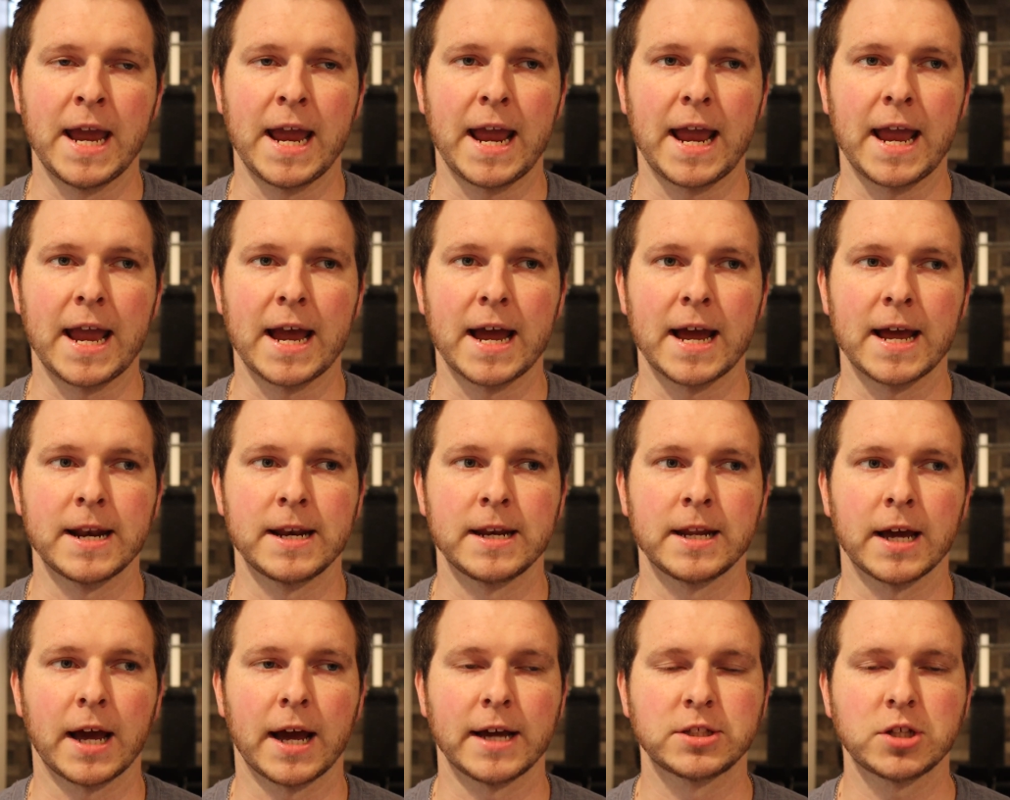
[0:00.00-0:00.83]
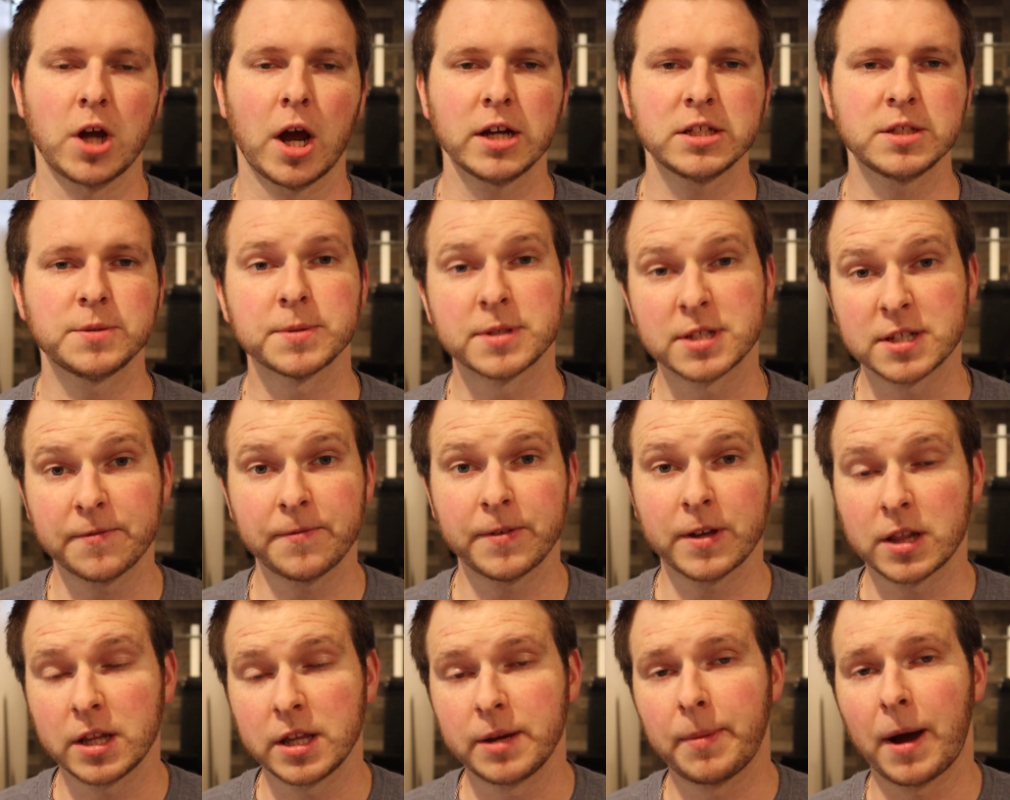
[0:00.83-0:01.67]
And I talked
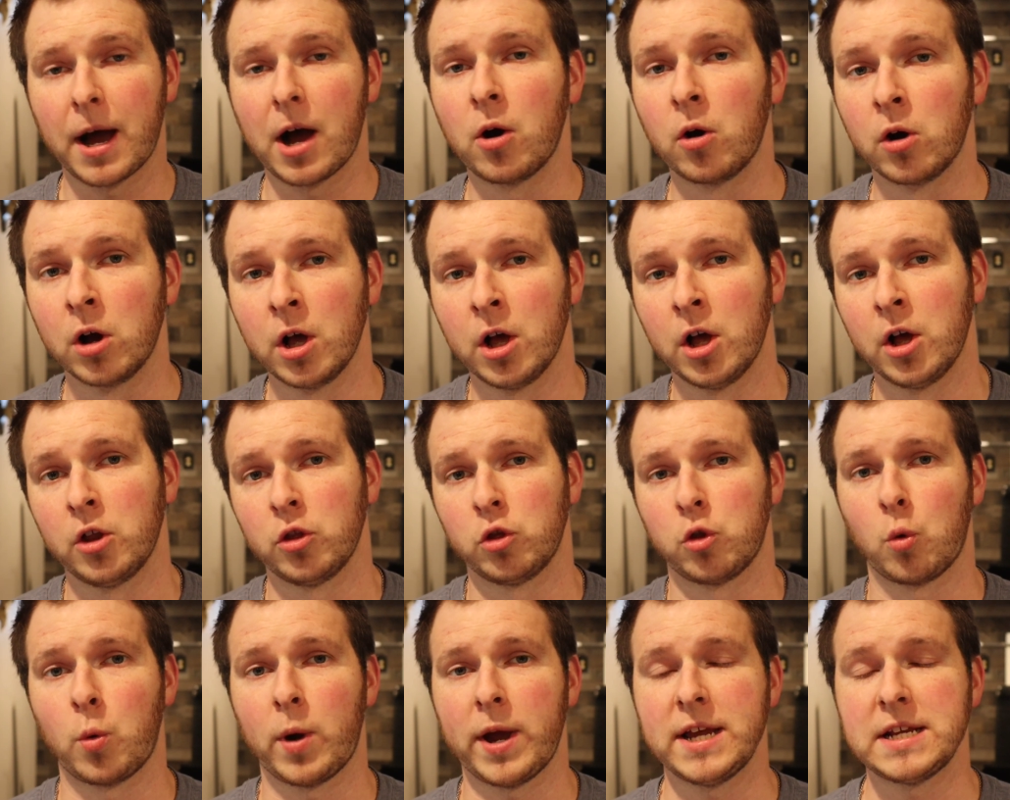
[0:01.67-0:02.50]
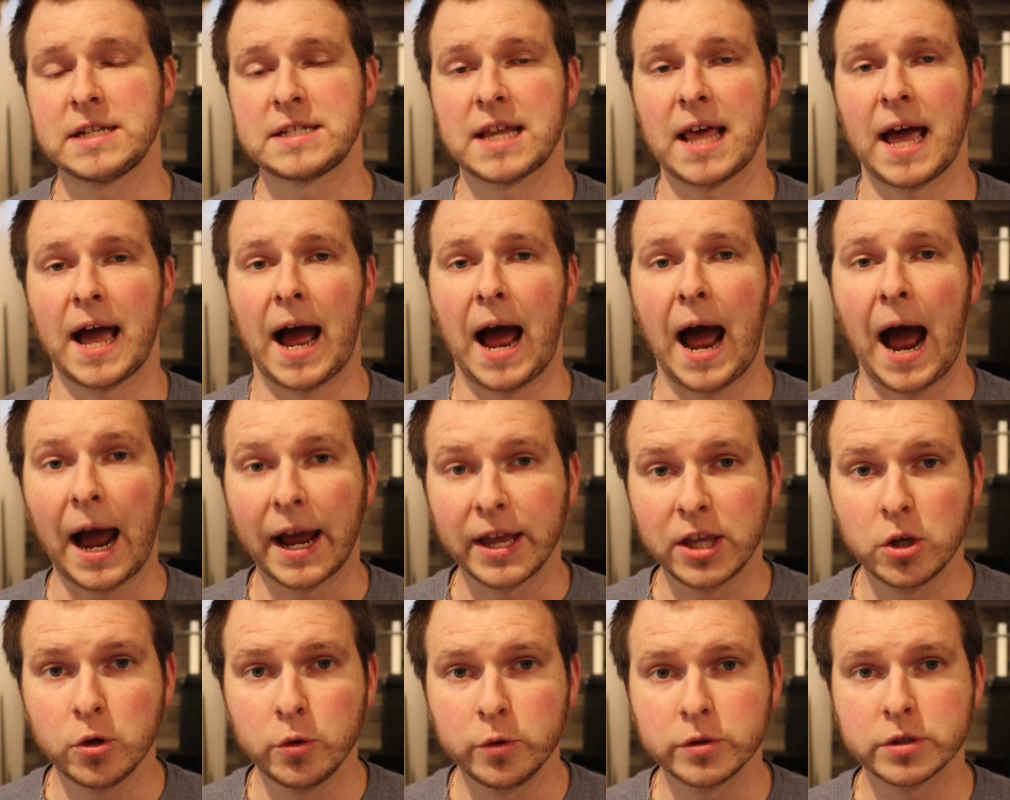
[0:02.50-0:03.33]
specifically about the ways that I
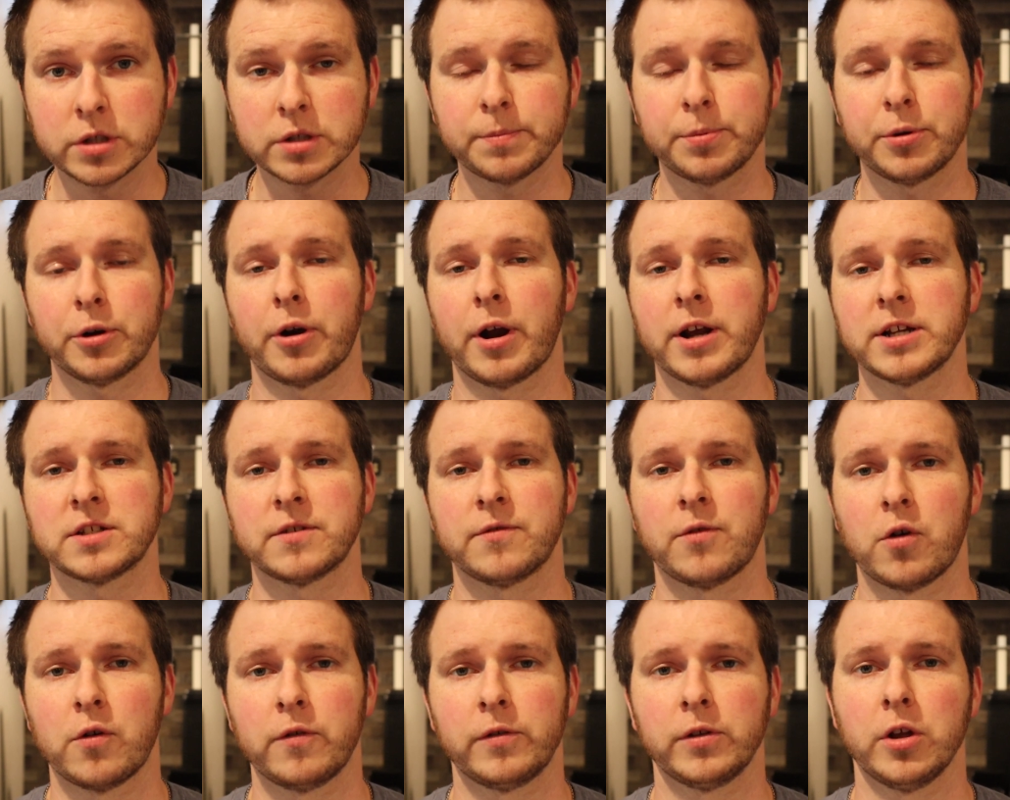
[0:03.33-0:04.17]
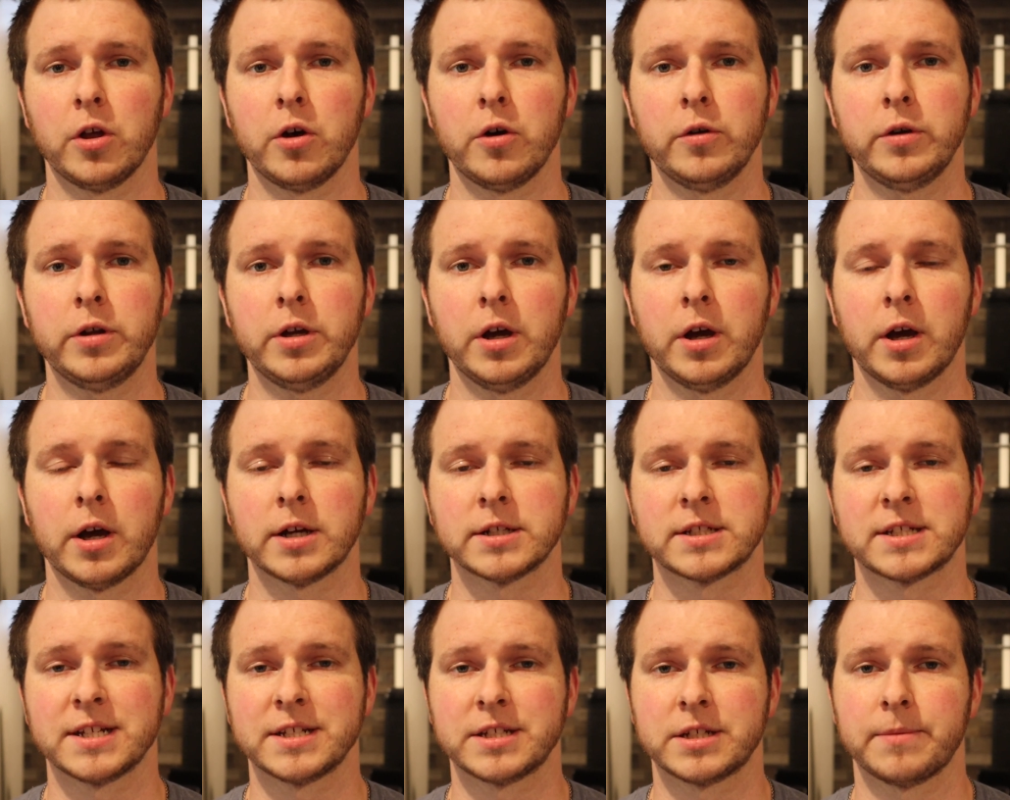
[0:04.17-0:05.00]
use progressive overload,
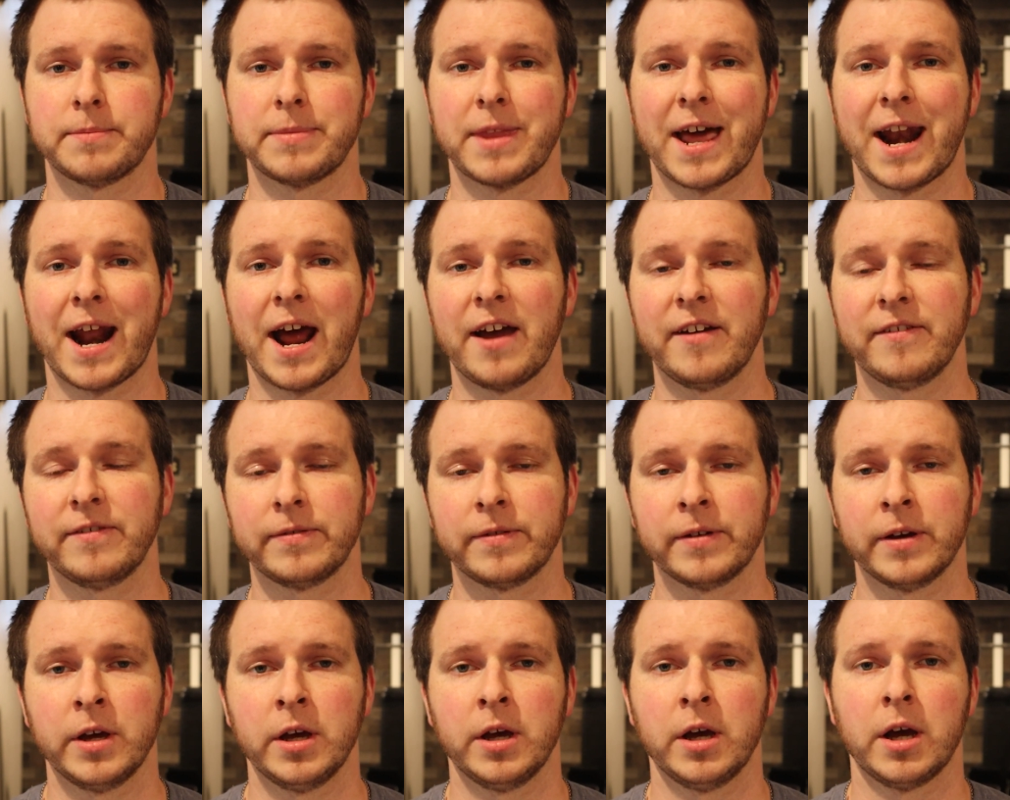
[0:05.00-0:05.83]
a system that I've